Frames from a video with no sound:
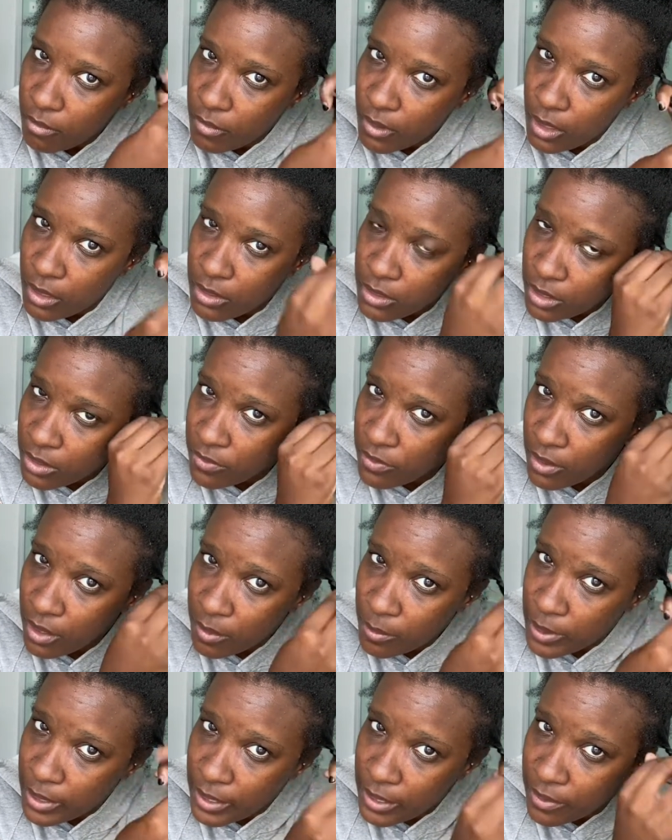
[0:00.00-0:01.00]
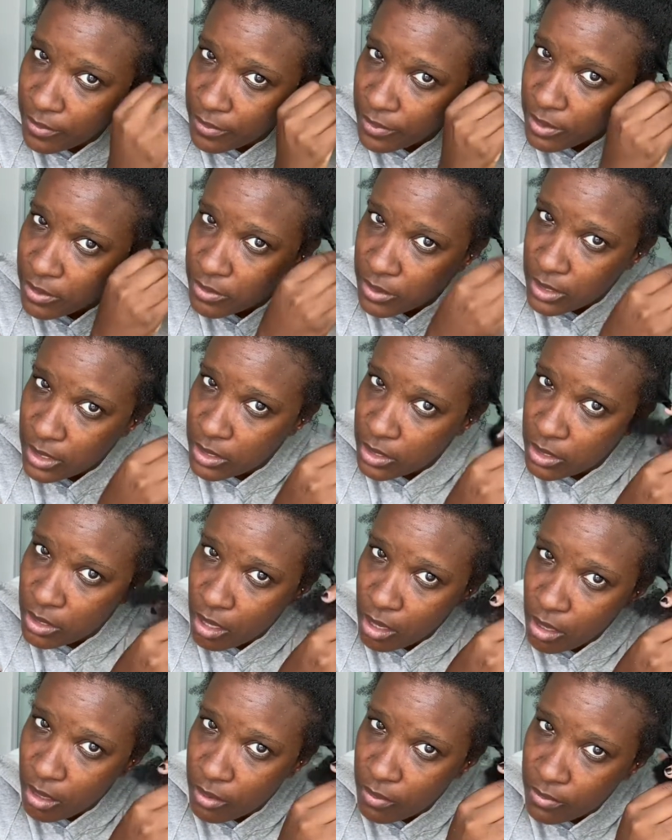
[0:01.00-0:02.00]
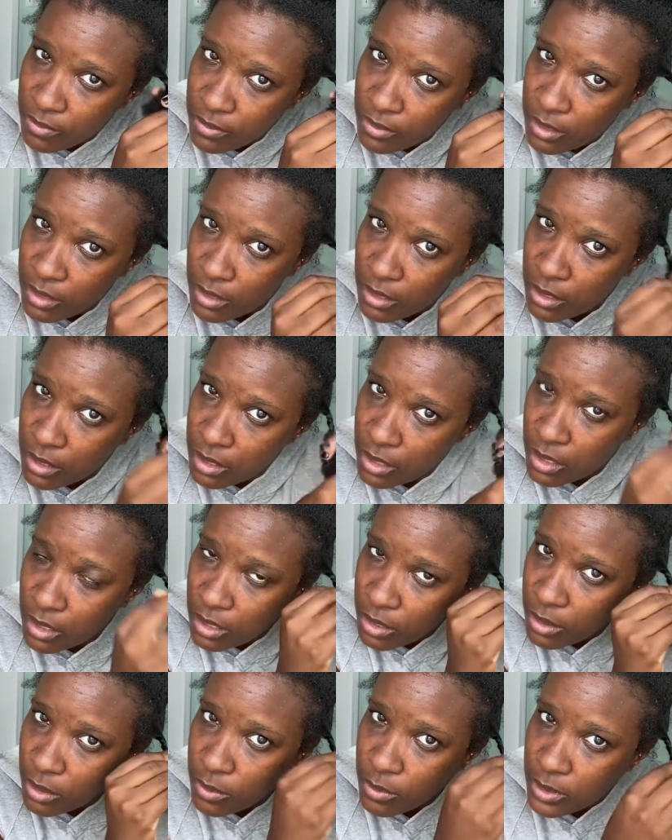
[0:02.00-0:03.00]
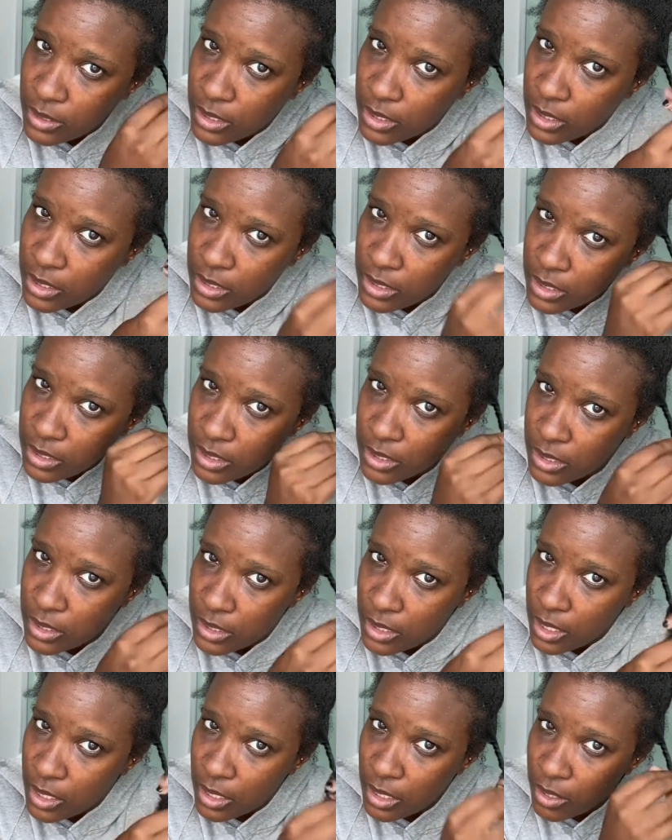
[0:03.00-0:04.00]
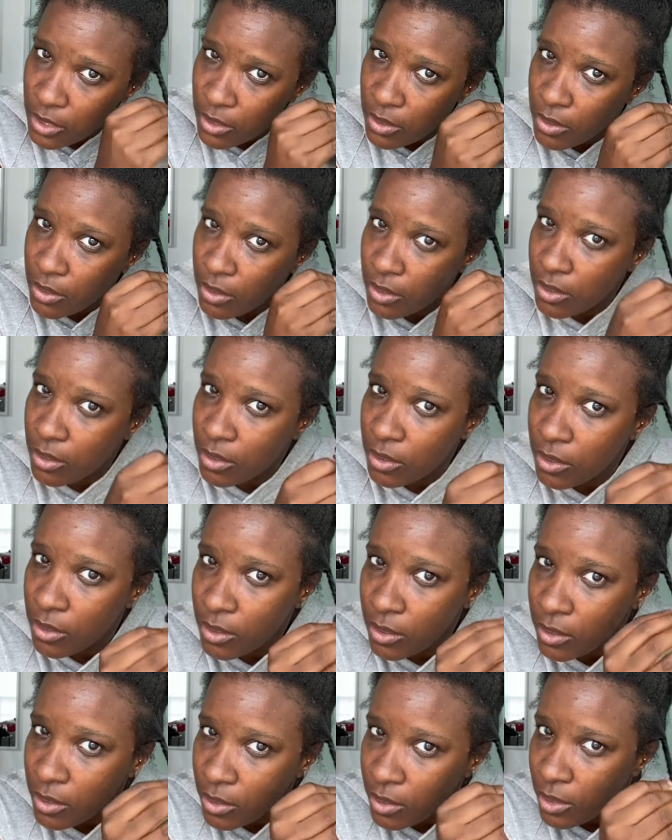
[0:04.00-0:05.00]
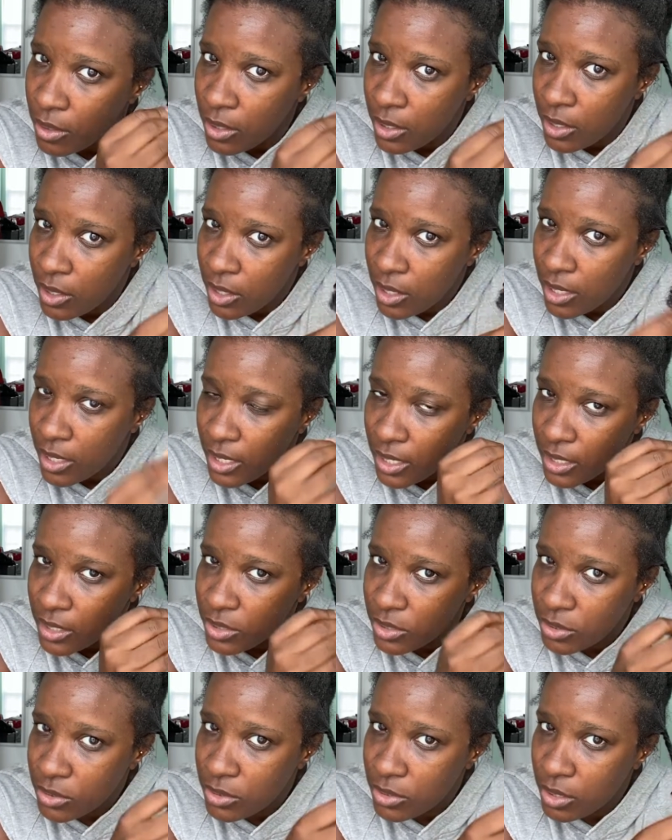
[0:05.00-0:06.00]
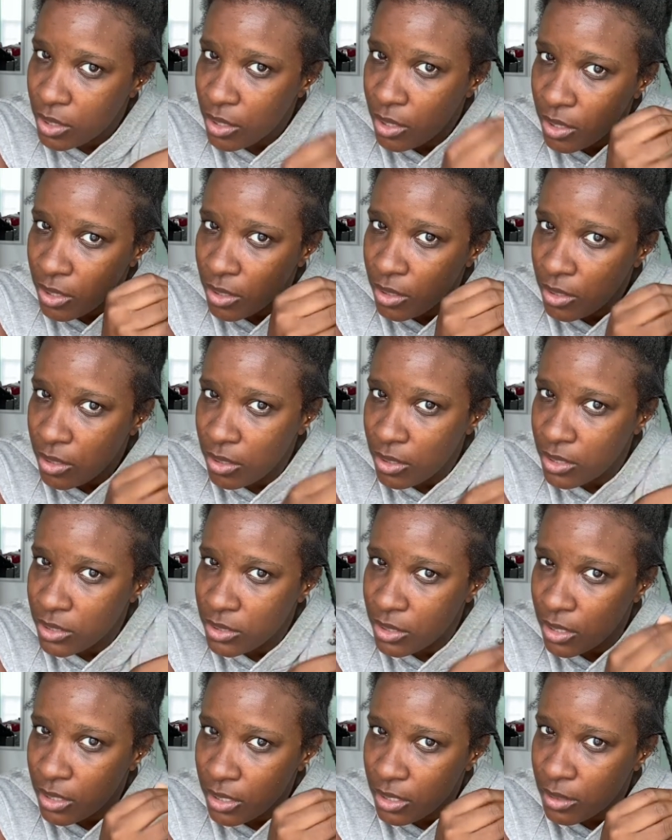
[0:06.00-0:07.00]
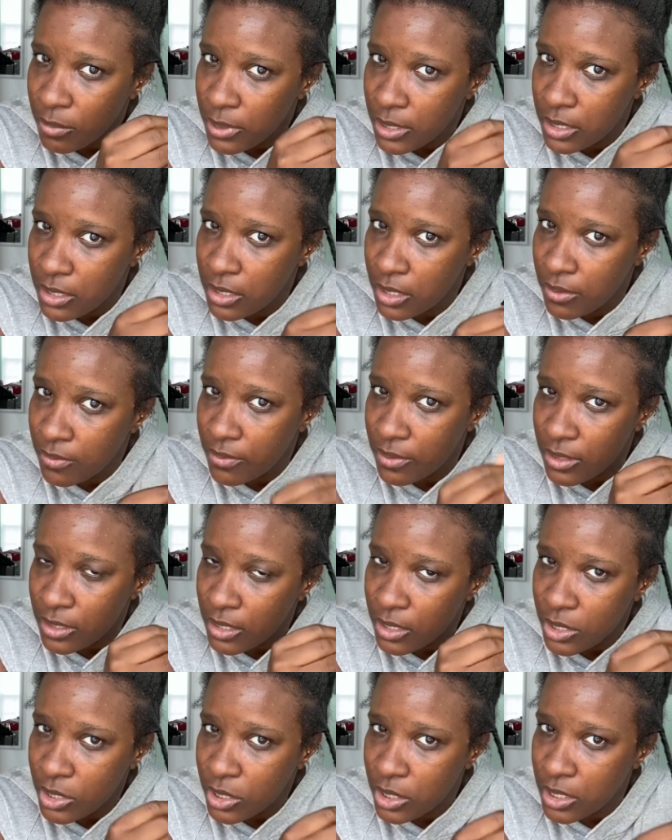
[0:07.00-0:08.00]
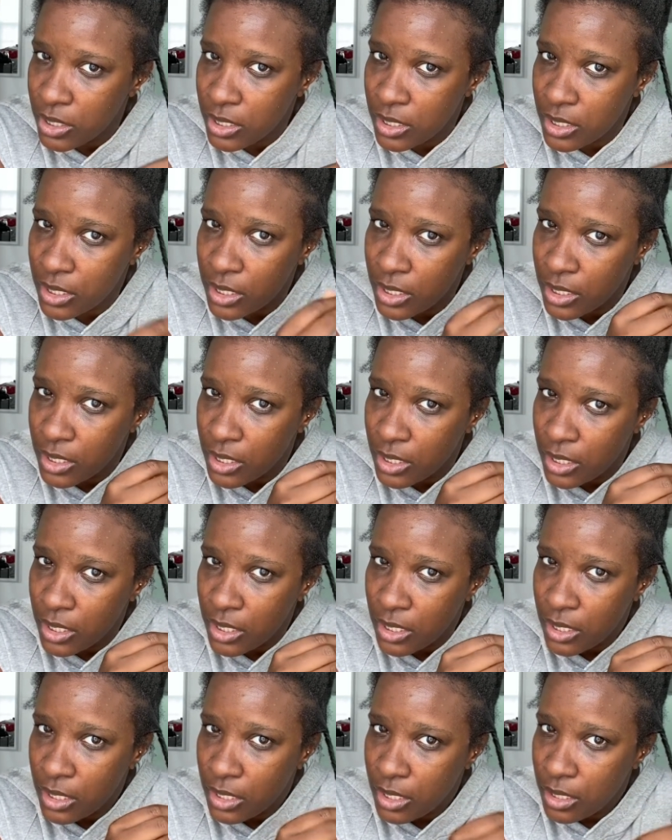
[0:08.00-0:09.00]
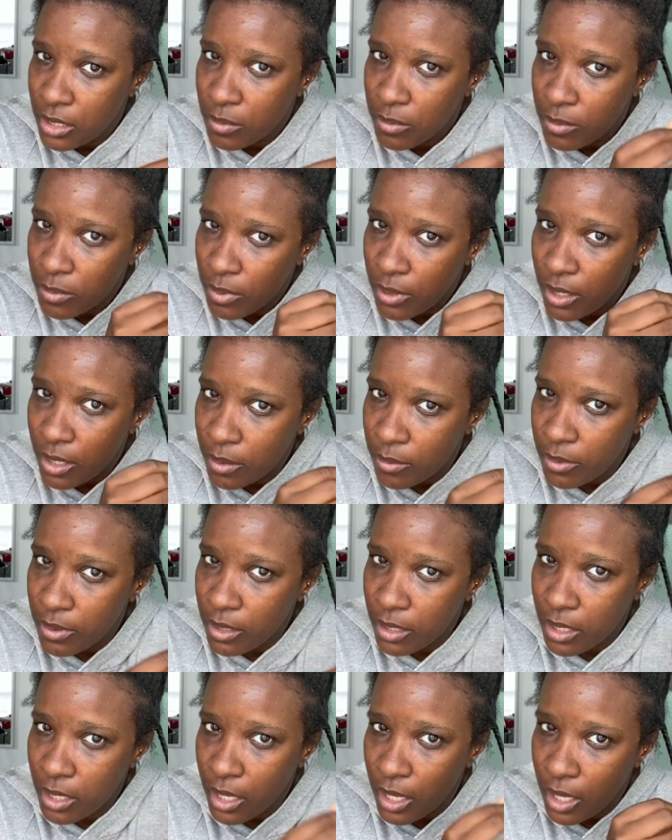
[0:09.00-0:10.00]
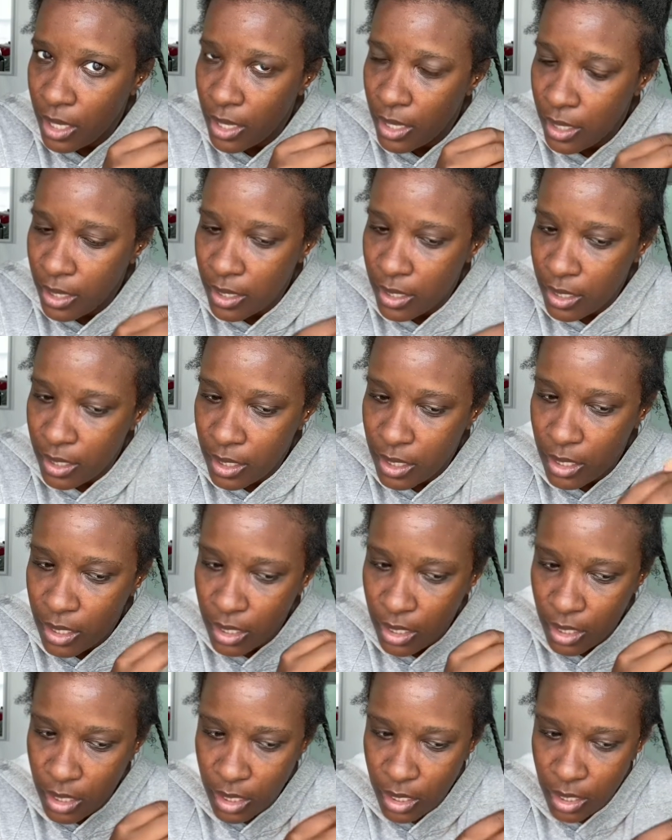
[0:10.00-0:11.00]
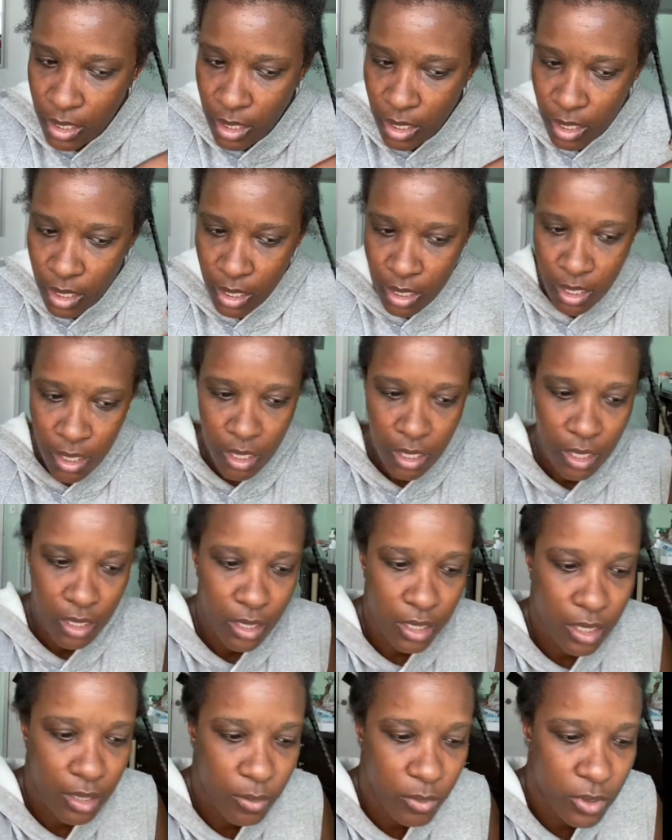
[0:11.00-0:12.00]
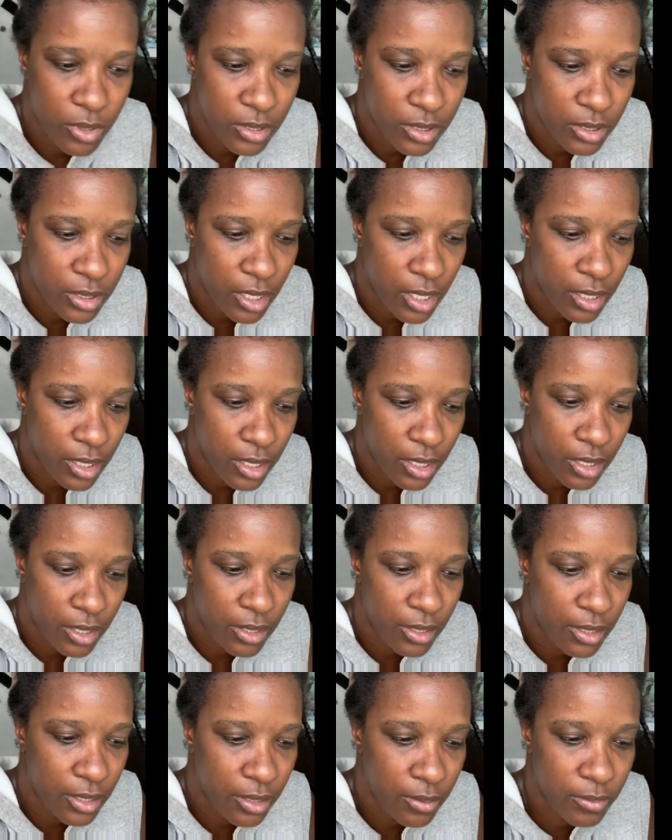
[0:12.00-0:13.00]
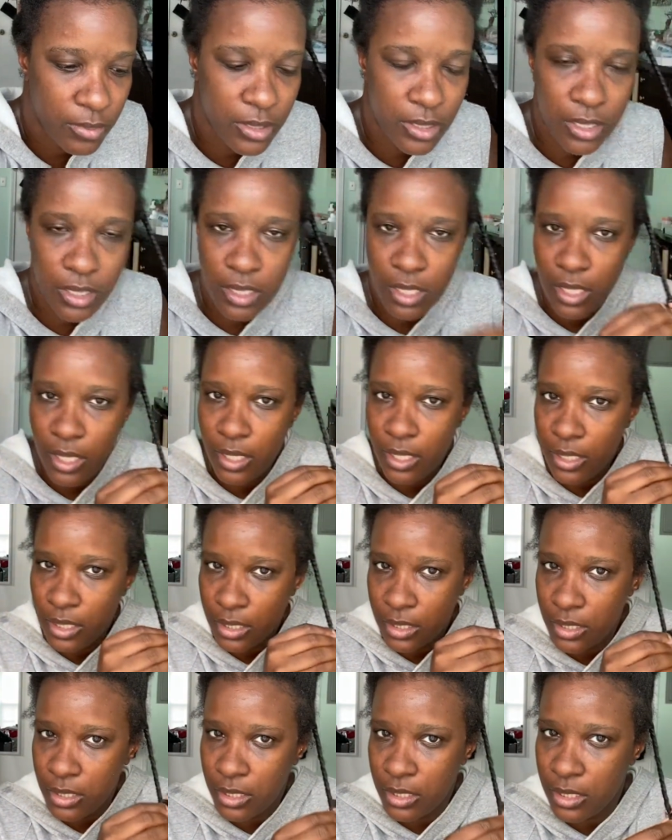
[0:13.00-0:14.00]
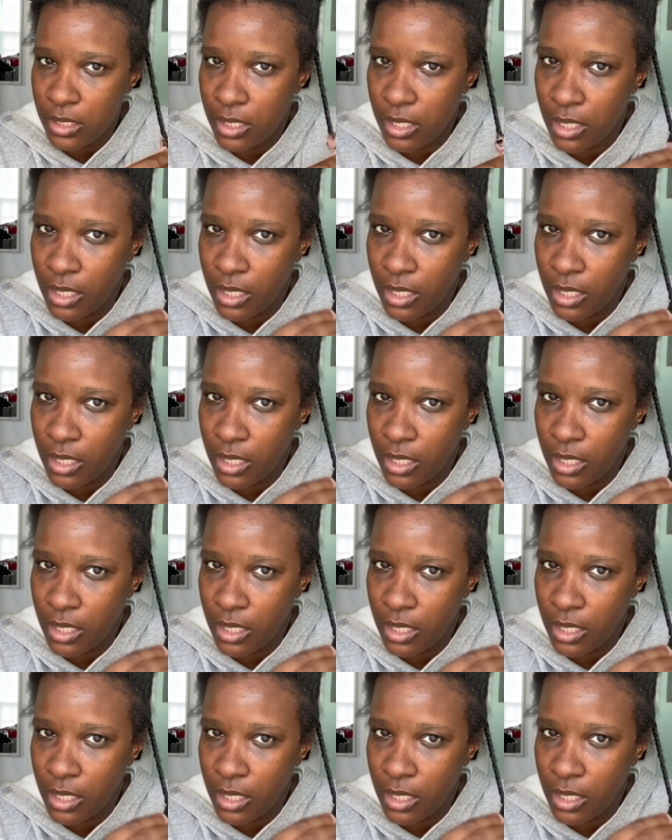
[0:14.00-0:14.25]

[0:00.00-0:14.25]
So far, my hair feels really soft. It was easy to detangle. As you saw, I saw a little bit of definition. Probably gonna add a little more styling cream to the ends.